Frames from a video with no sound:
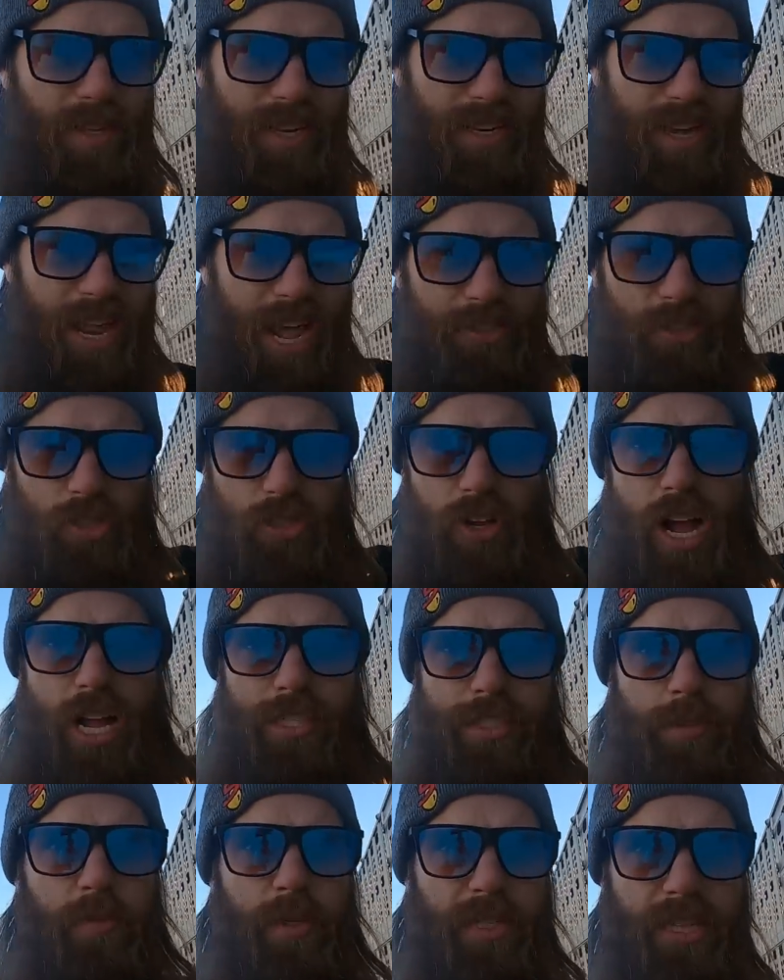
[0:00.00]
a natural
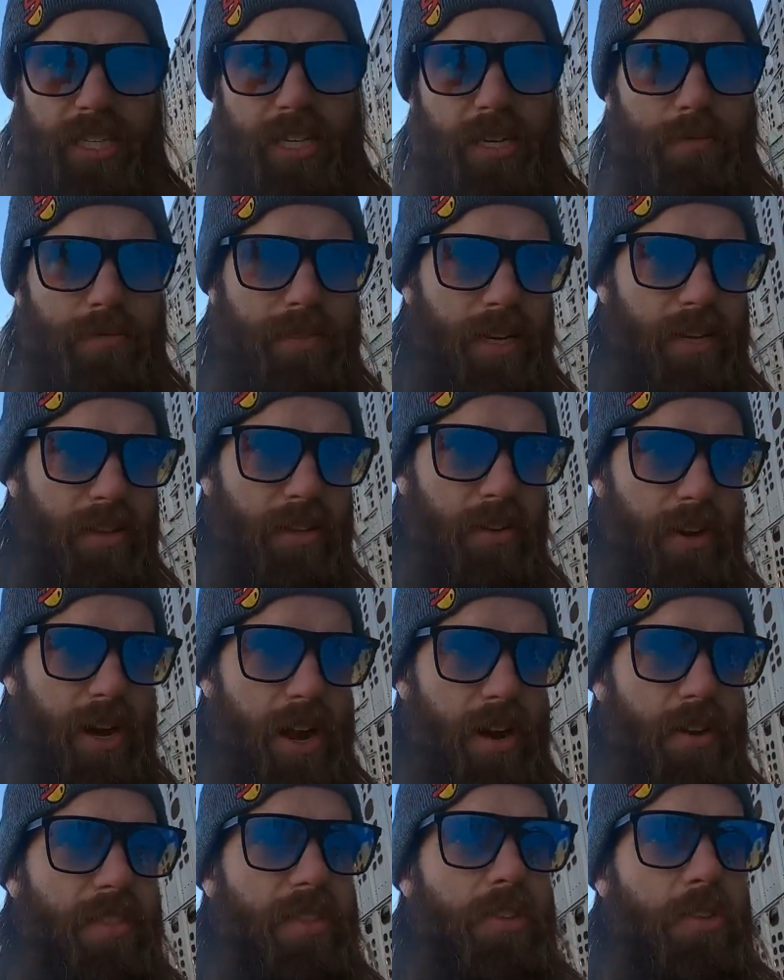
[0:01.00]
hot spring that comes out of the
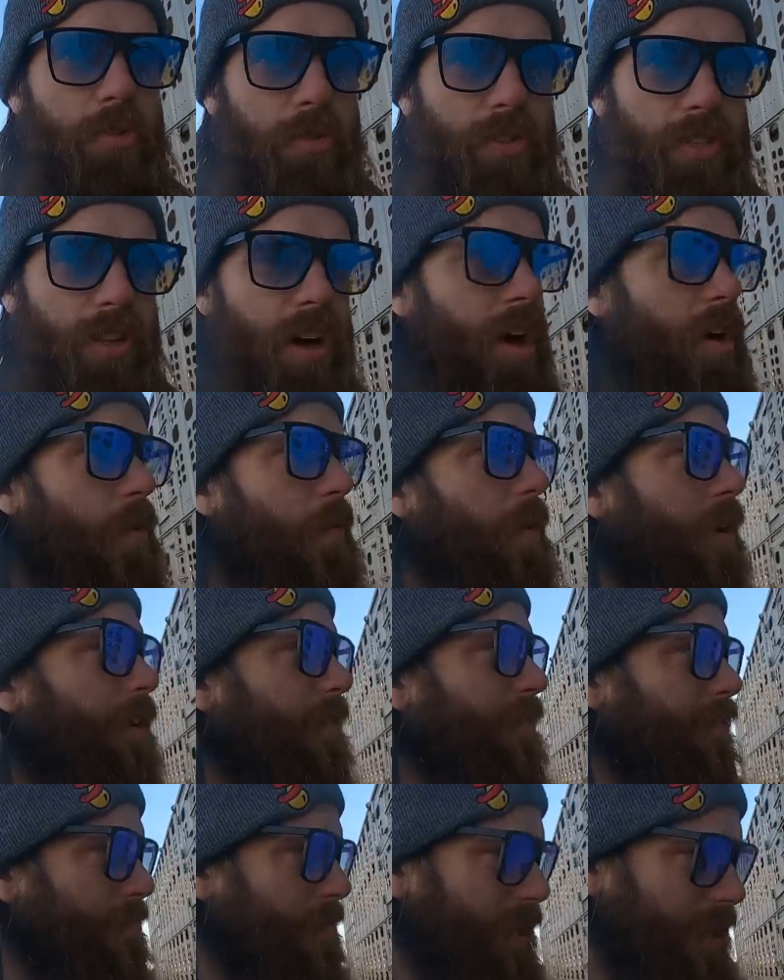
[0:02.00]
ground and they use the hot
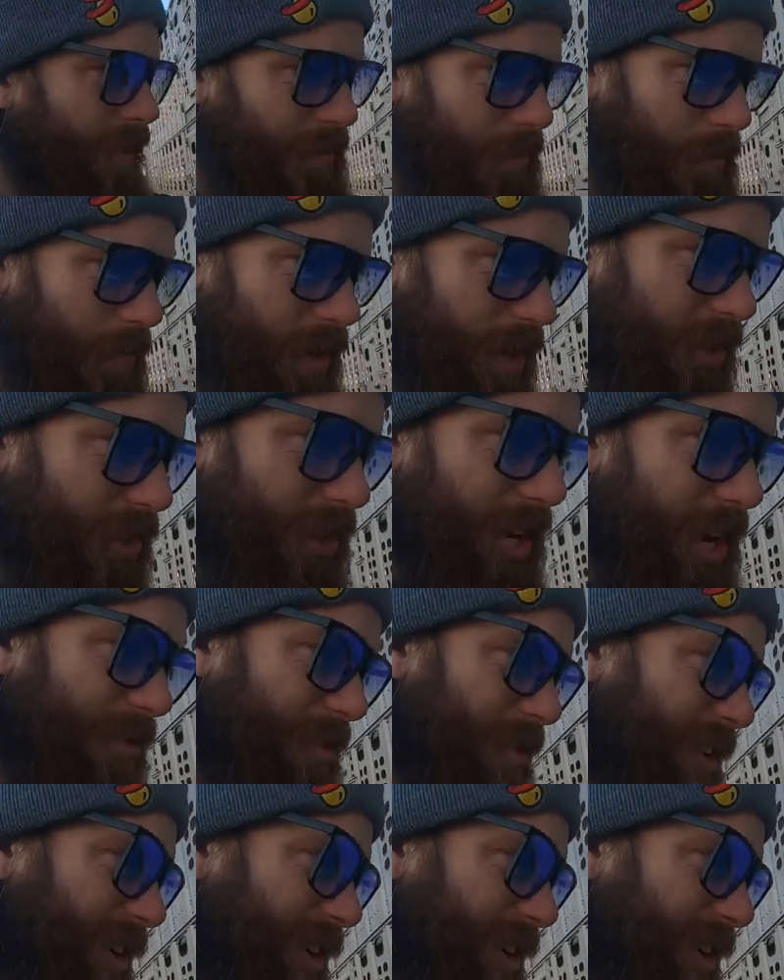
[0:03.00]
water from it to wash cow